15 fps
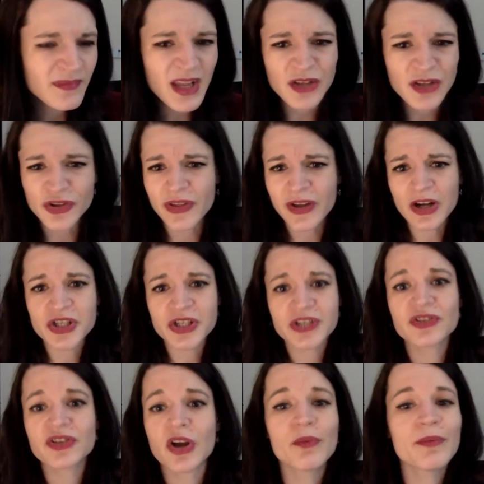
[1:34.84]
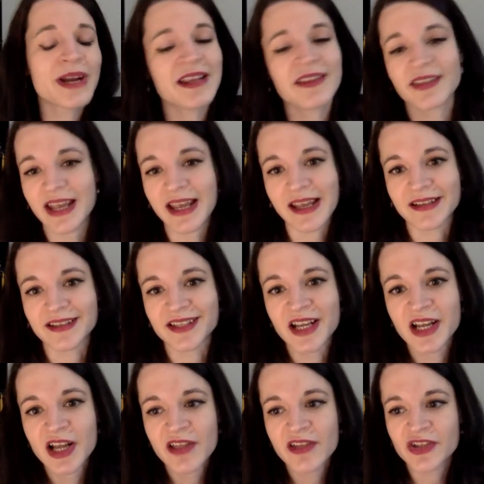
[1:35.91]
So there are just so many things
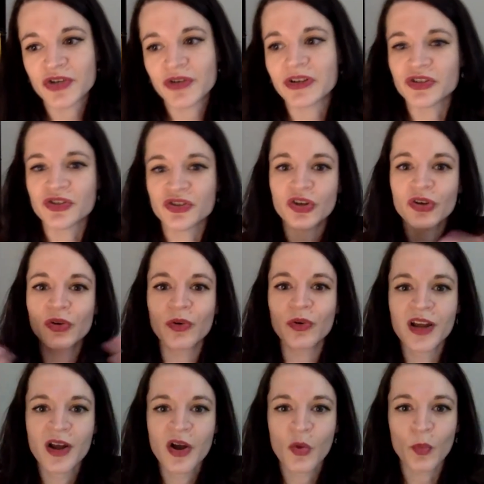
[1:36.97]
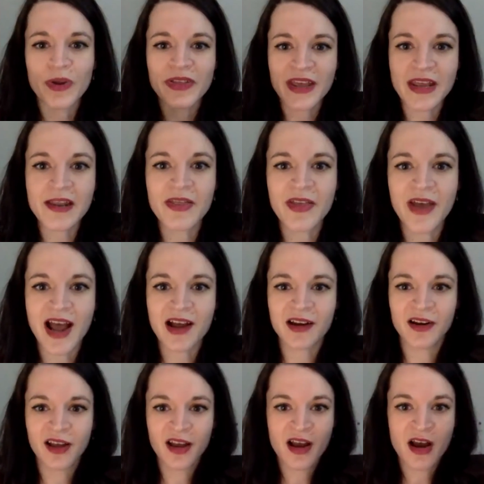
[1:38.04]
that you can do within that
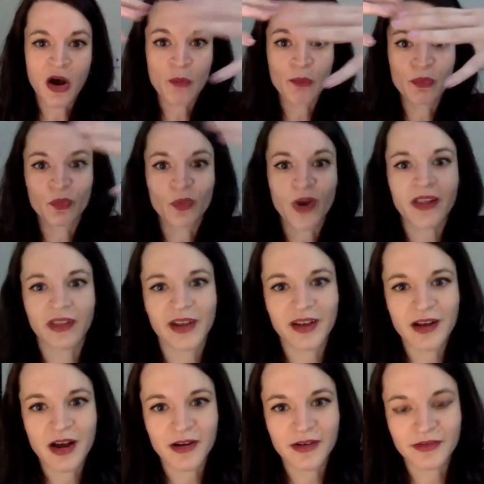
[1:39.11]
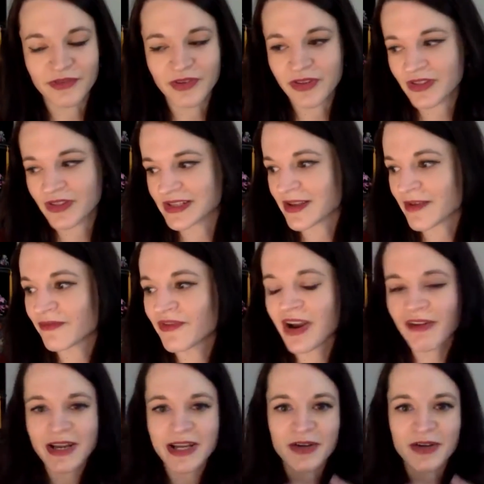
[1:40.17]
umbrella of this very